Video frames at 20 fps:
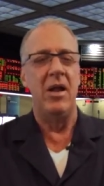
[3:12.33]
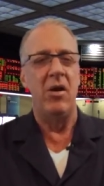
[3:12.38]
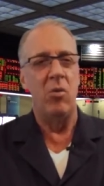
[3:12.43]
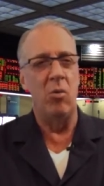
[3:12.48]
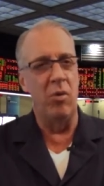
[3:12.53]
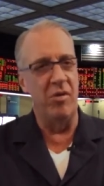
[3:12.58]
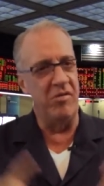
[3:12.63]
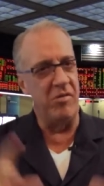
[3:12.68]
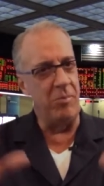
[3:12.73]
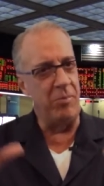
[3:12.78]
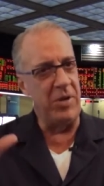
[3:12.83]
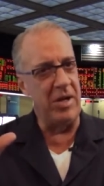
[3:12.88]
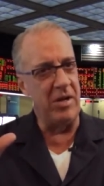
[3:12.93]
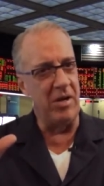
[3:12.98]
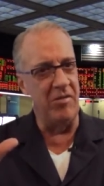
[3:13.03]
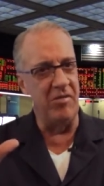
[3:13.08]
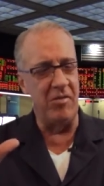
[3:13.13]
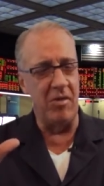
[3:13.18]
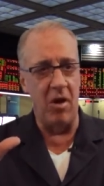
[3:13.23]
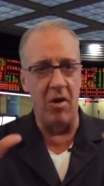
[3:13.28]
Was it
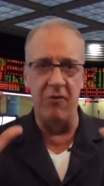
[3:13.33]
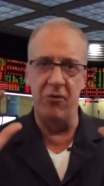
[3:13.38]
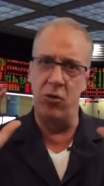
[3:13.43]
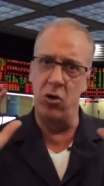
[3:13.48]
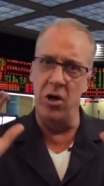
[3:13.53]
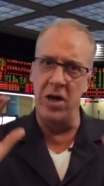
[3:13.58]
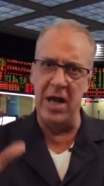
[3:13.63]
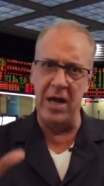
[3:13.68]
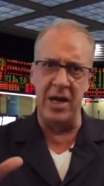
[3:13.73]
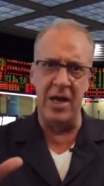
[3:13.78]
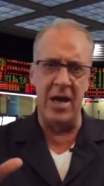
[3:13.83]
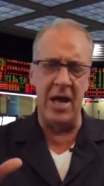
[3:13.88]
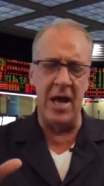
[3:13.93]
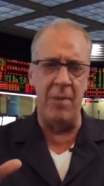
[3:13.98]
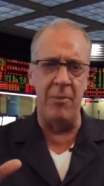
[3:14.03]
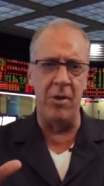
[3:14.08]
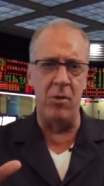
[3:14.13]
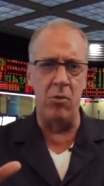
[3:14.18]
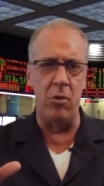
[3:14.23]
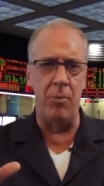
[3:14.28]
because of good
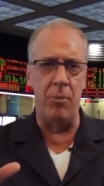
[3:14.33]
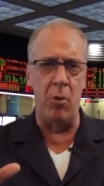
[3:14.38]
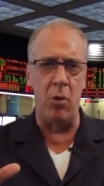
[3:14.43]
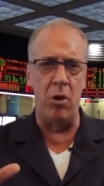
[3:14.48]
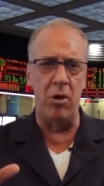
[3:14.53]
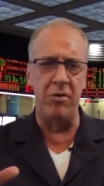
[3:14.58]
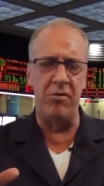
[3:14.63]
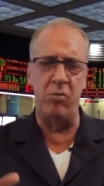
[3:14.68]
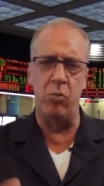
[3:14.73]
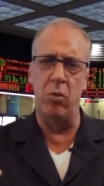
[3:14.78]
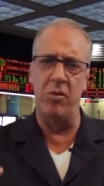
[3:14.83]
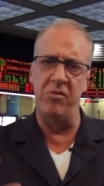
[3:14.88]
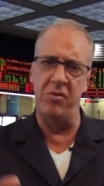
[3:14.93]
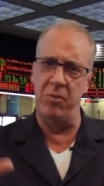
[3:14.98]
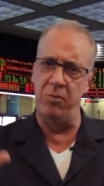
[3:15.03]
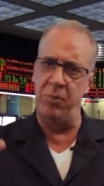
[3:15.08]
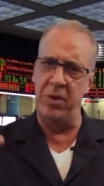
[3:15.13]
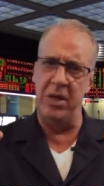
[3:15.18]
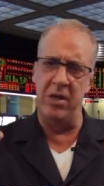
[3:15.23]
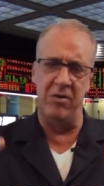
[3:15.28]
economic reports? Was it
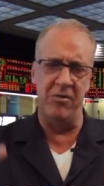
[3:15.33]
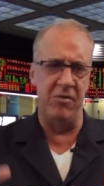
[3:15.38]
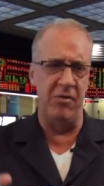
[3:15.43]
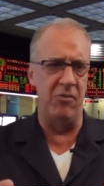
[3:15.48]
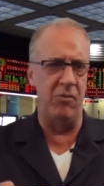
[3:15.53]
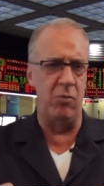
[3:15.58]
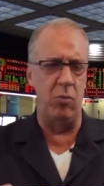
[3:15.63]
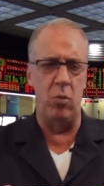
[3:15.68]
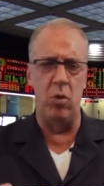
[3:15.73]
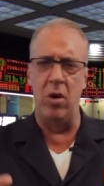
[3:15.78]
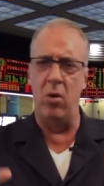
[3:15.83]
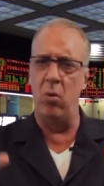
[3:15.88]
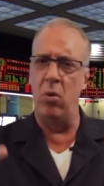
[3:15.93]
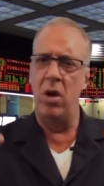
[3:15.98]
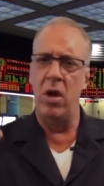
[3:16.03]
because of what?